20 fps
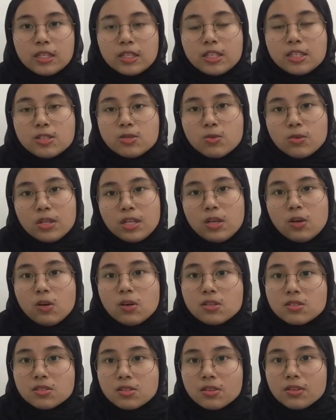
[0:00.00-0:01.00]
This will
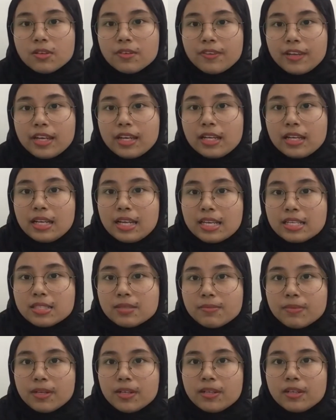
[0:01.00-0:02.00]
also create a less
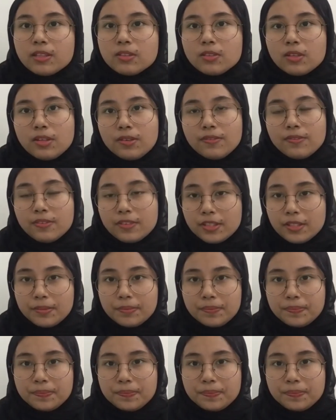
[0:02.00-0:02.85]
burden to the firm.